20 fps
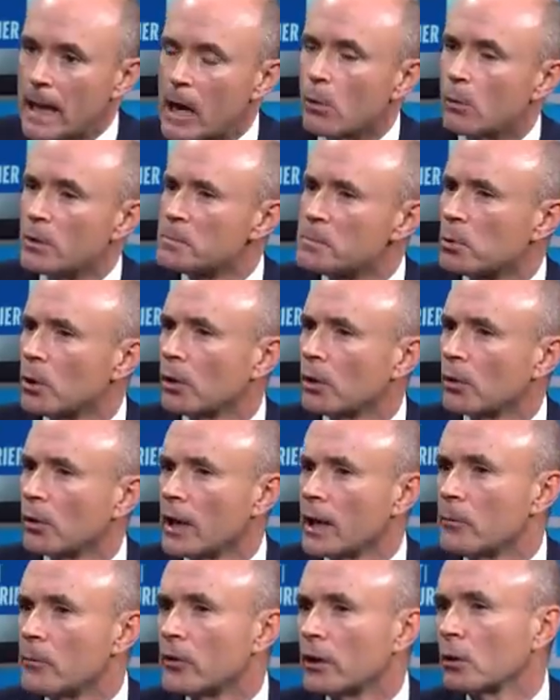outreach
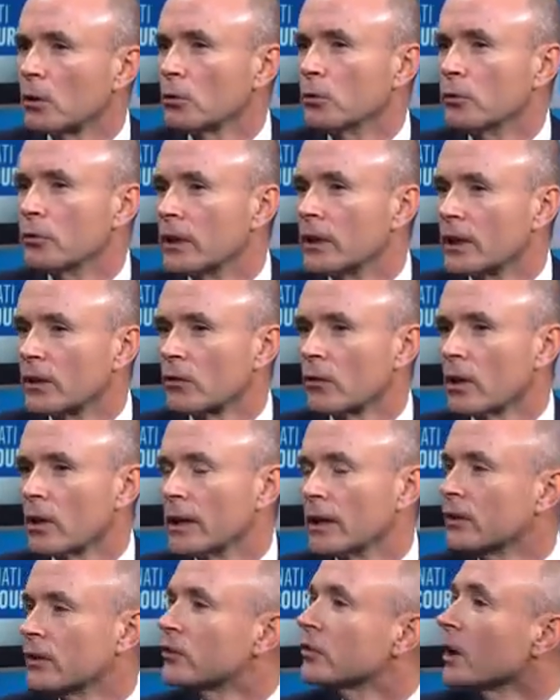programs include things
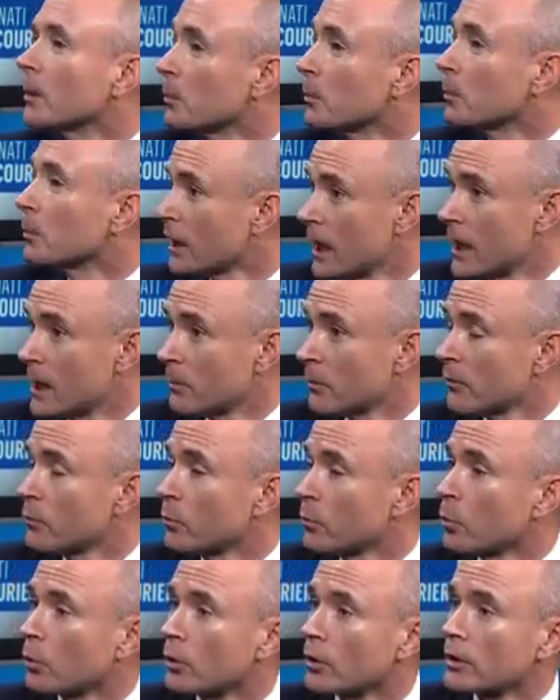like summer camps
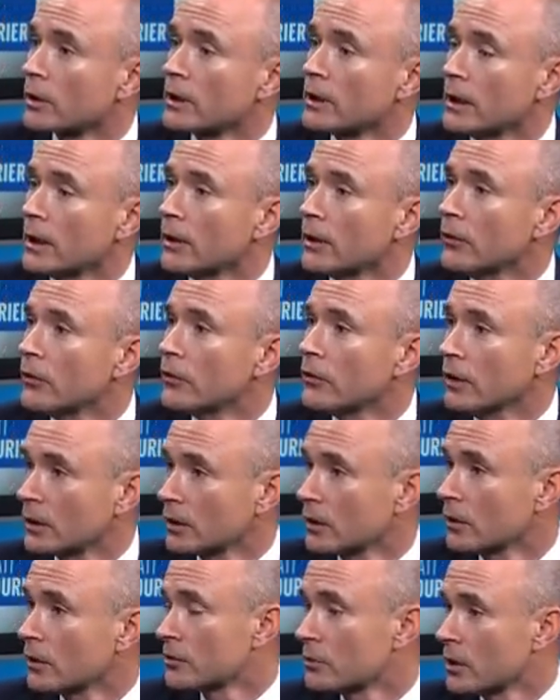for kids
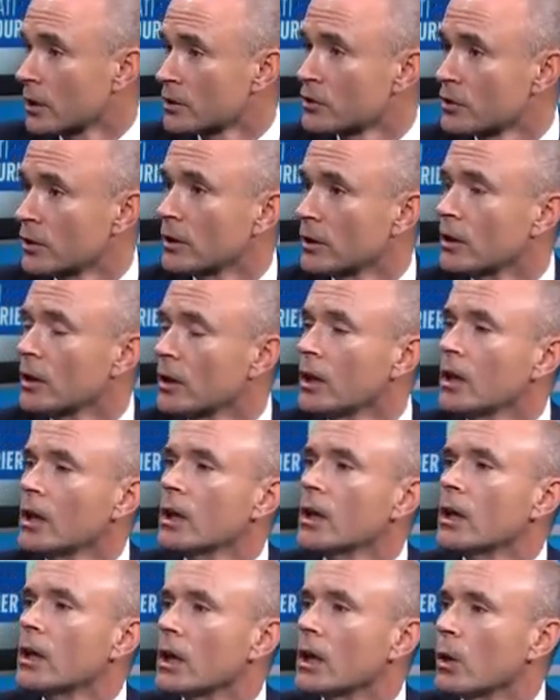in construction,
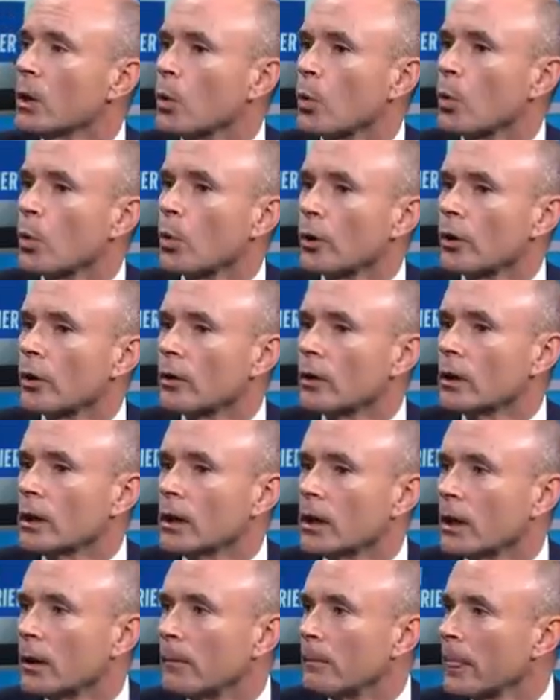
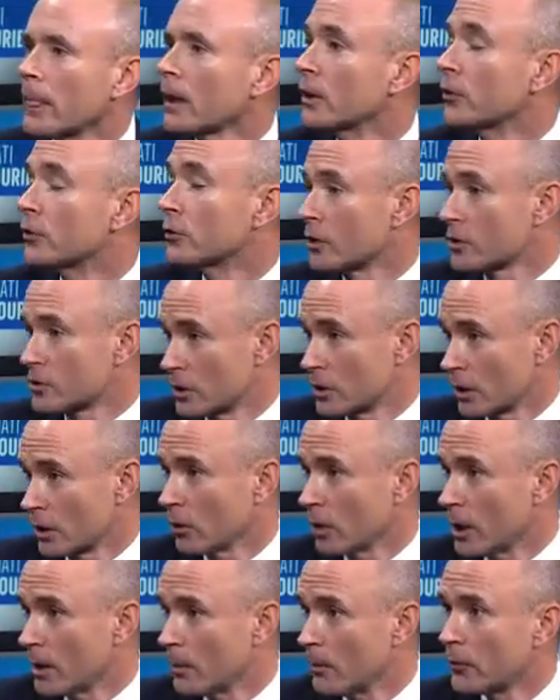or construction
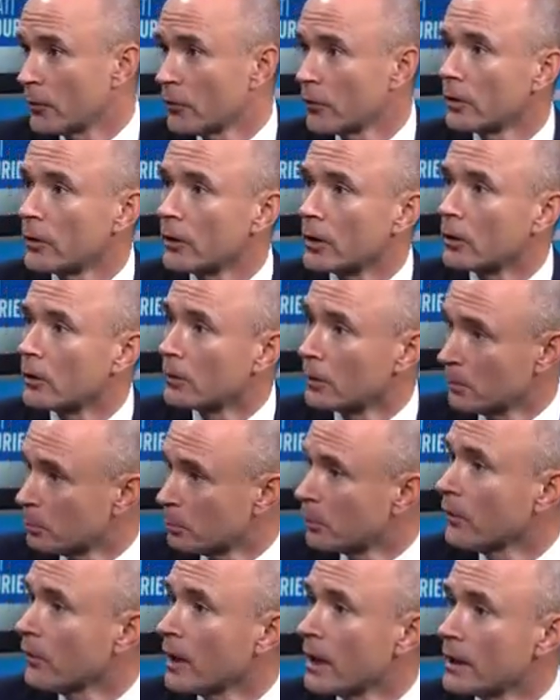clubs that are
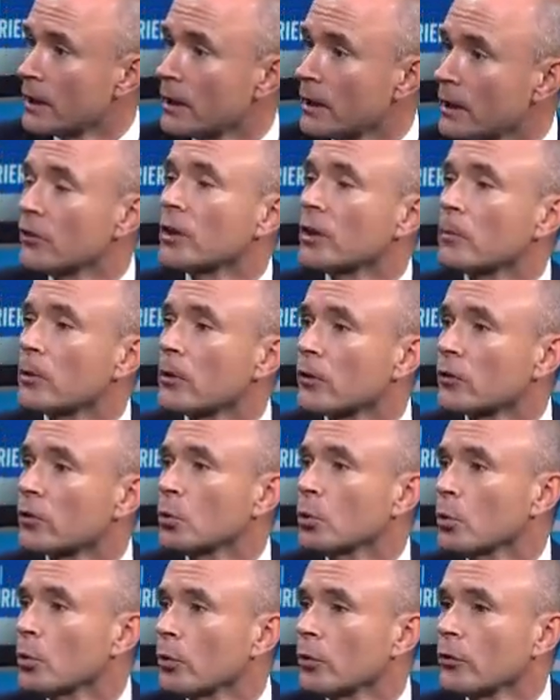provided in some of the
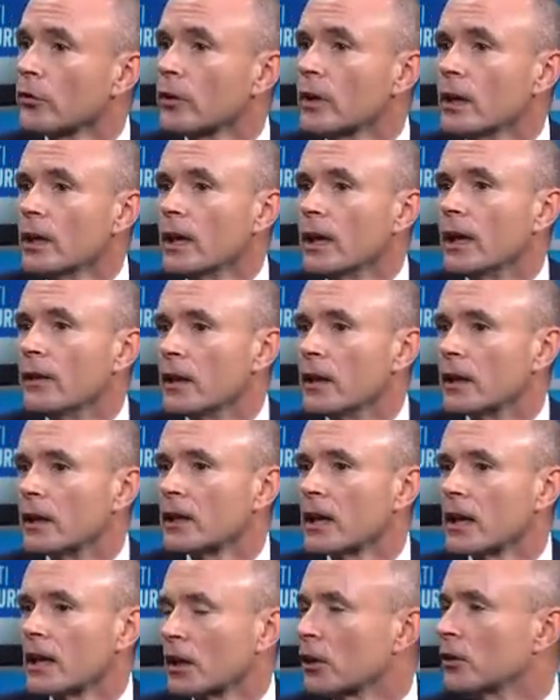schools, and then
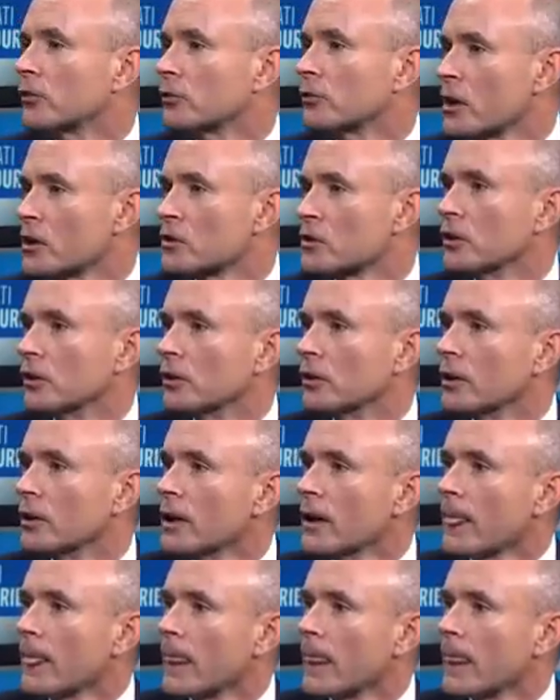kind of construction